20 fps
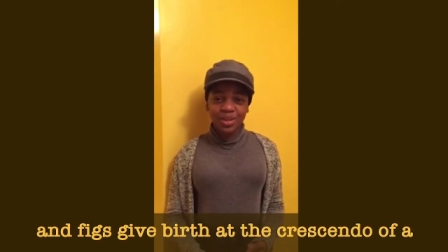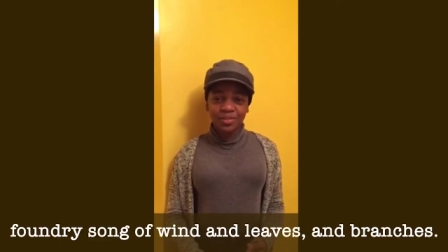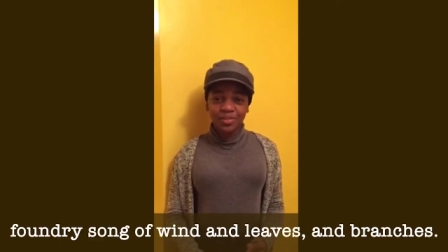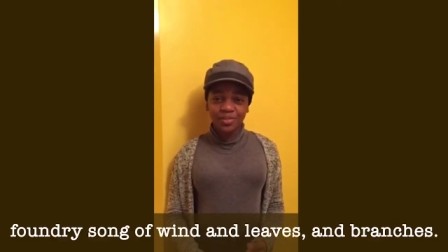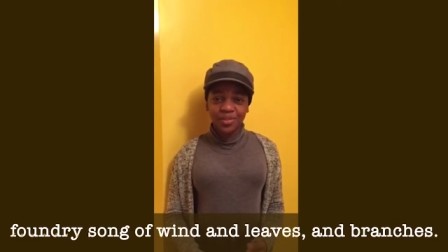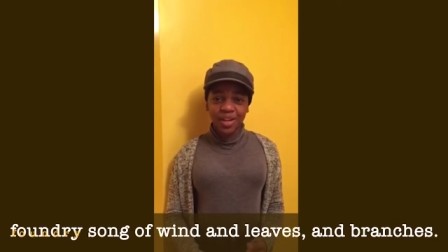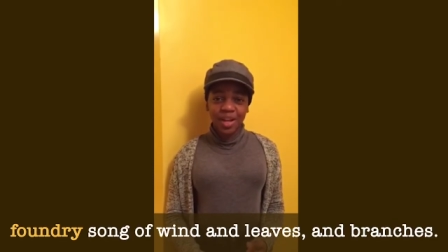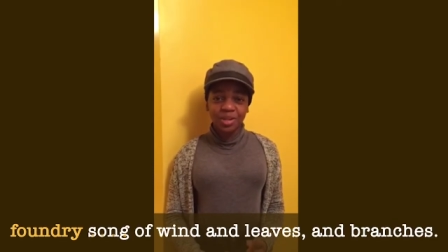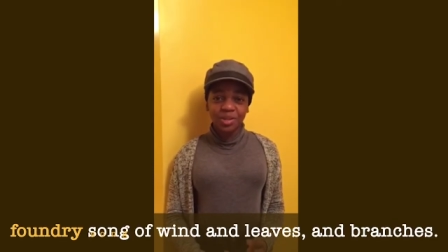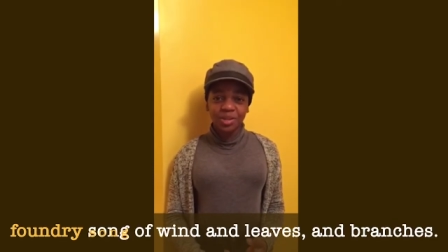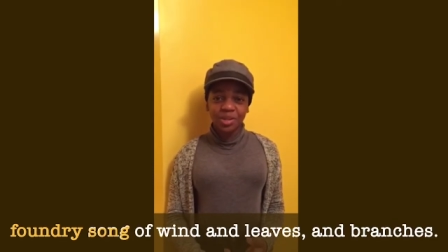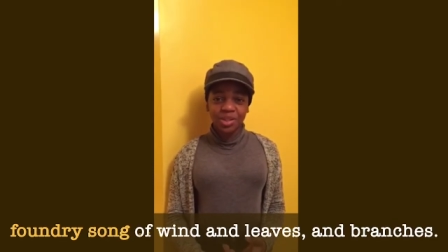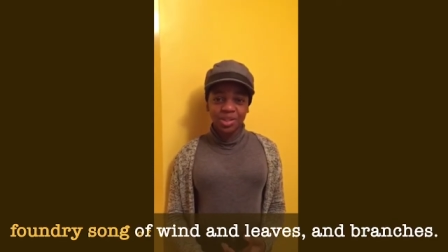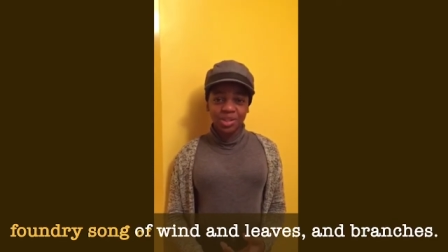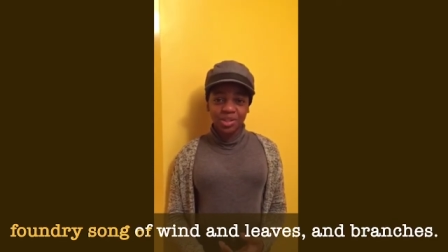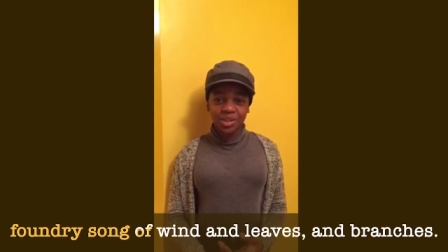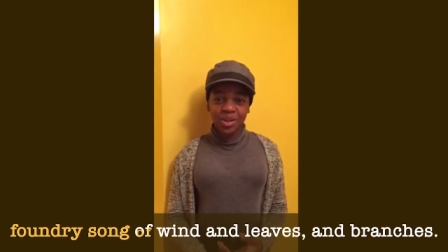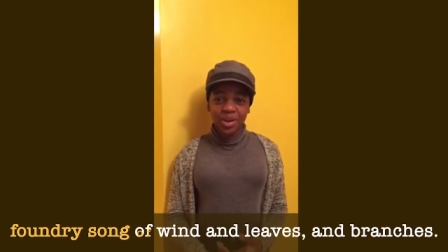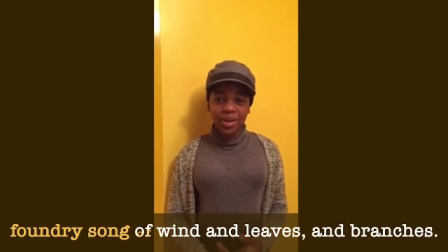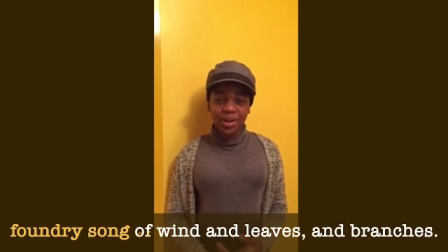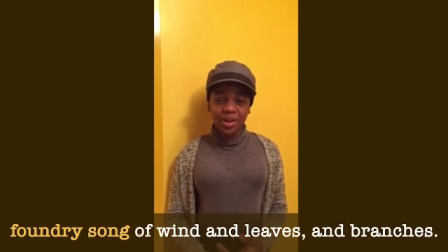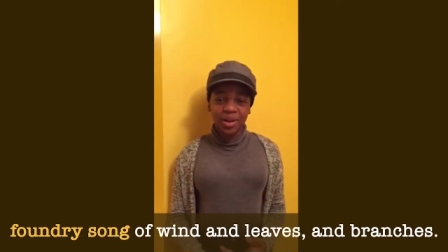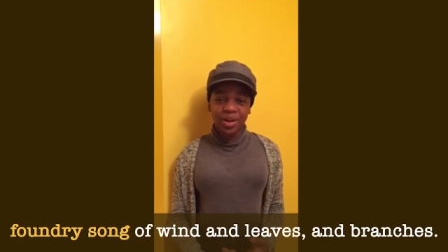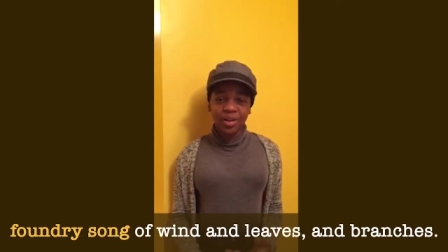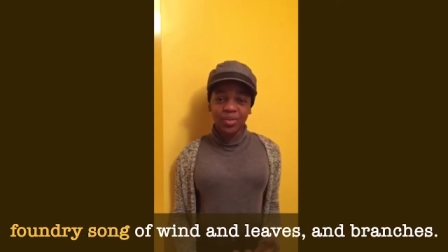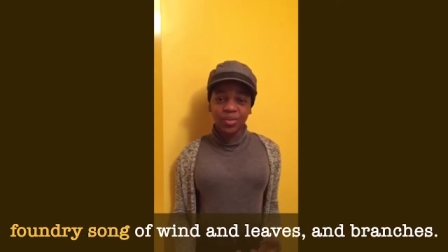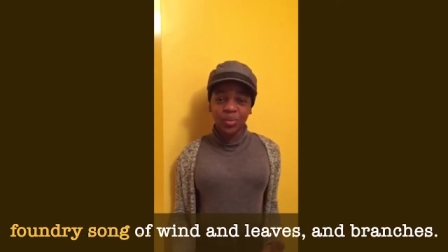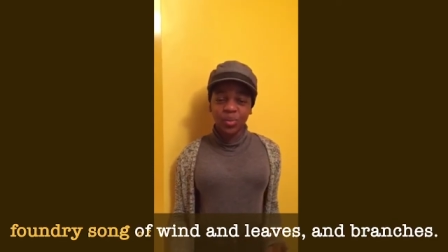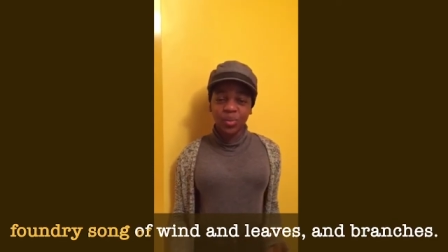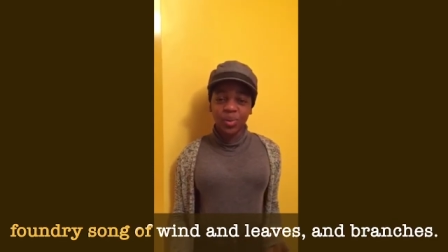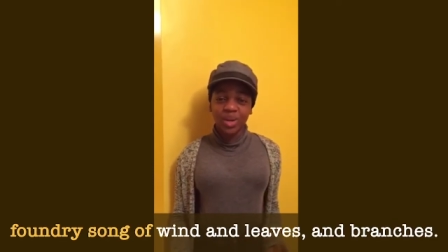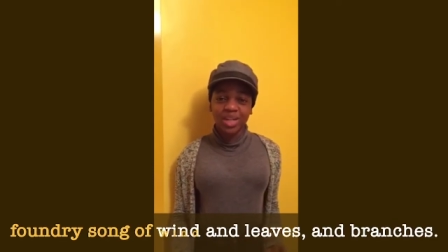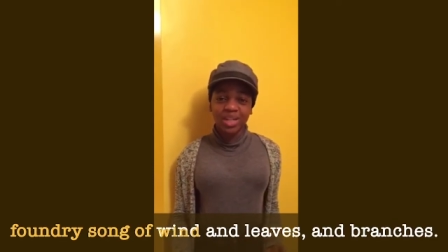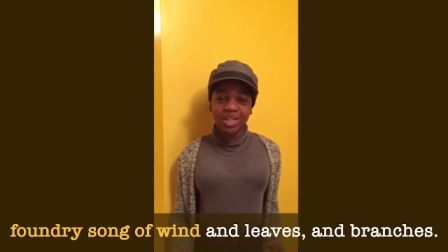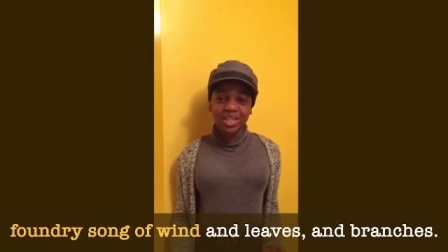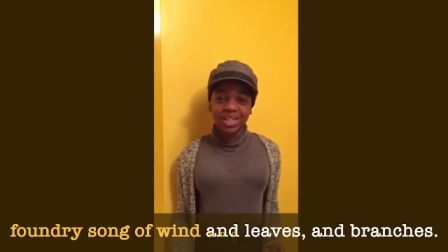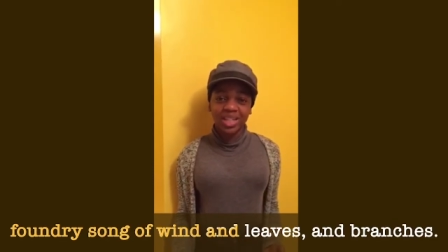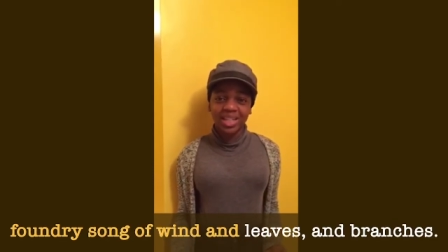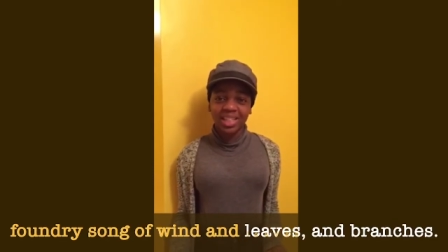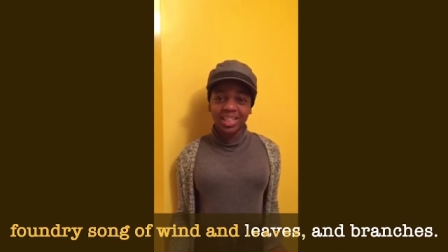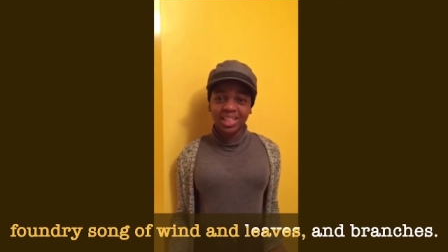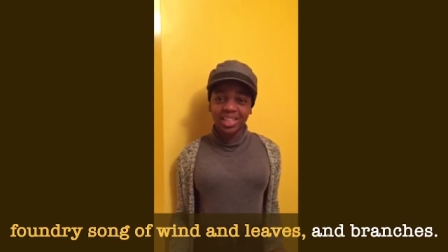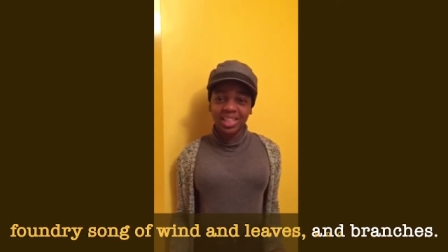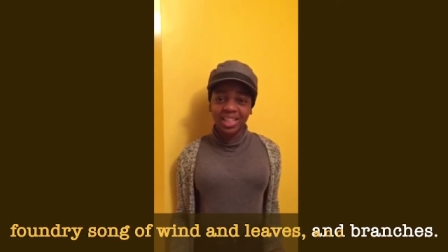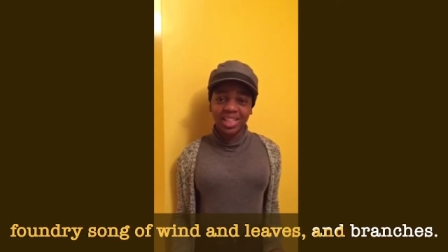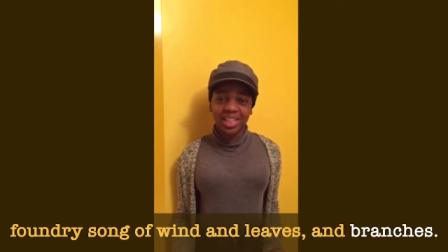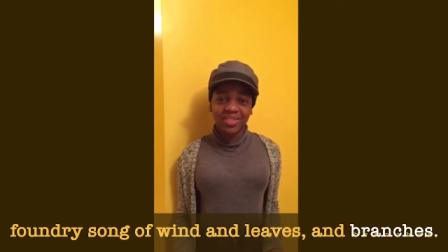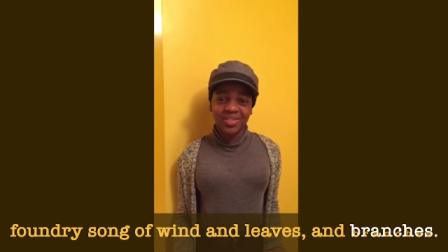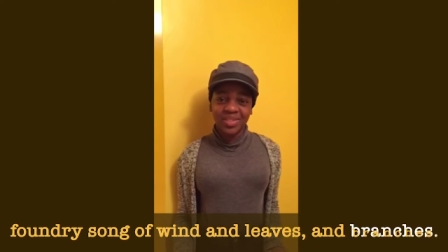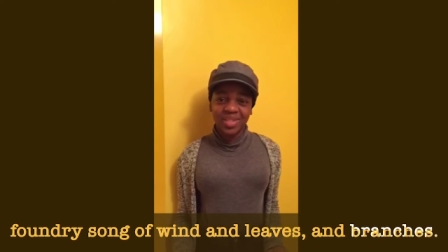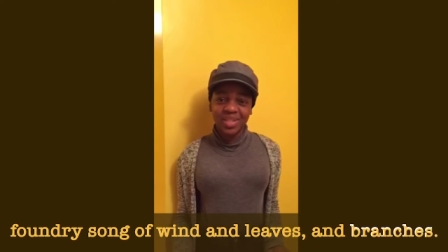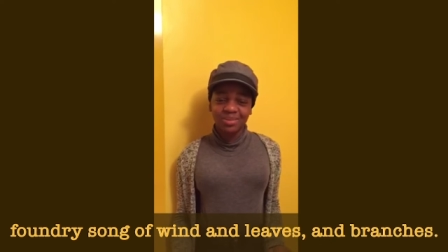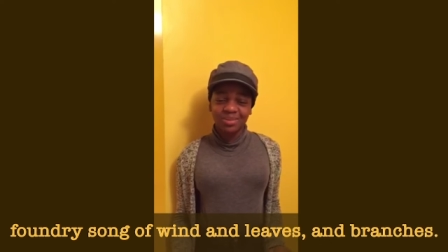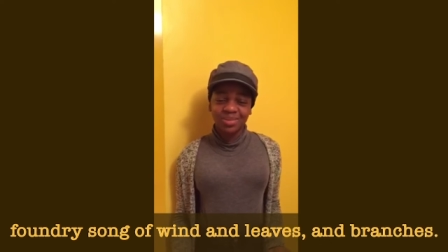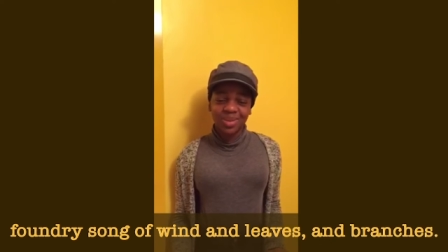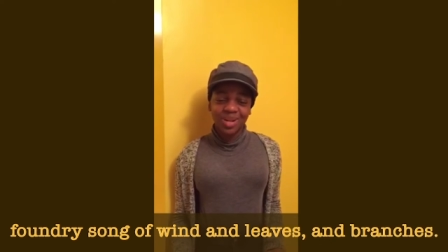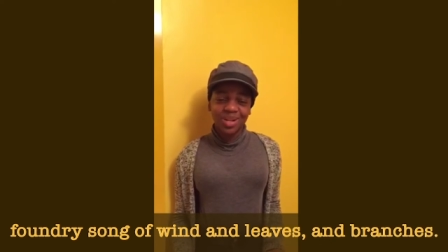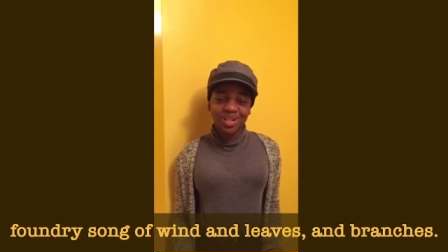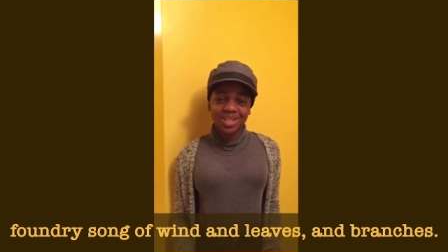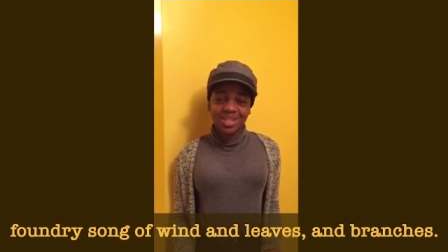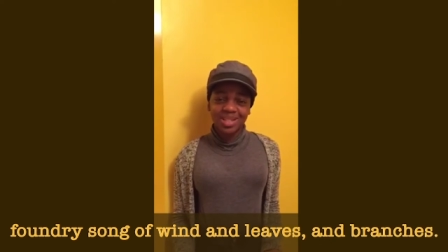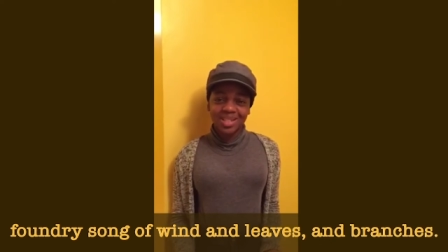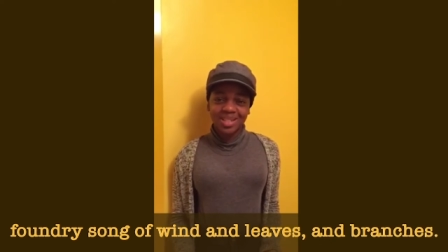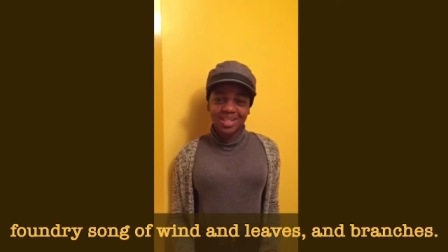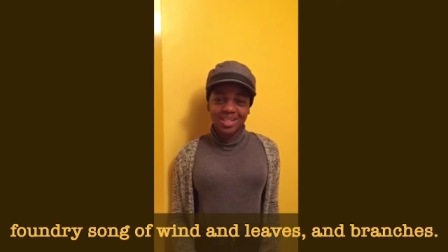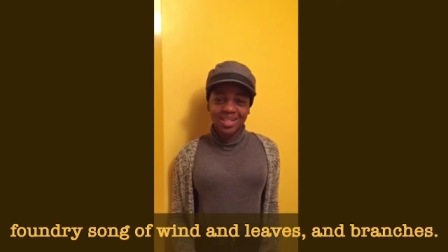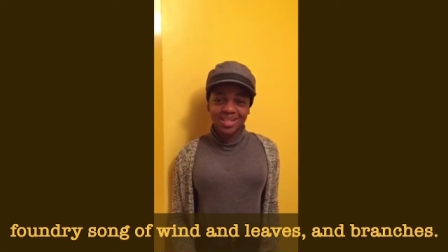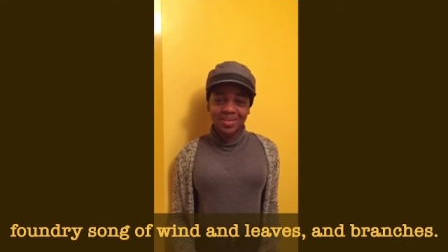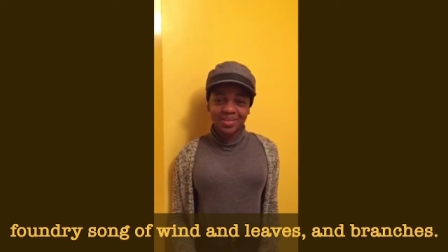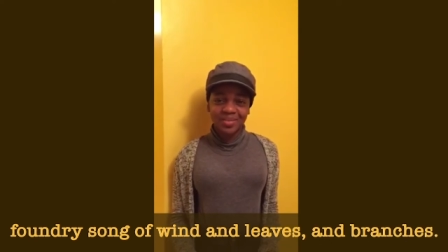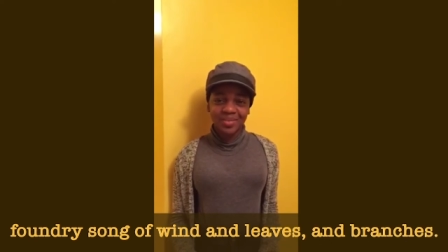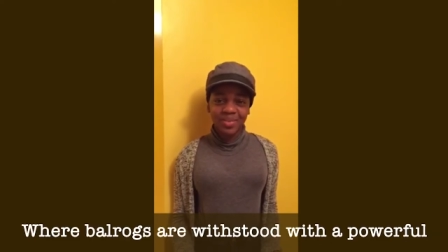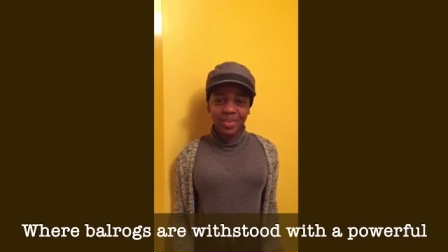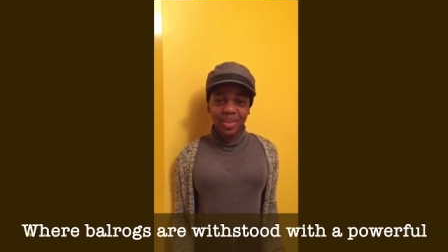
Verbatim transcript: of foundry song of wind and leaves and branches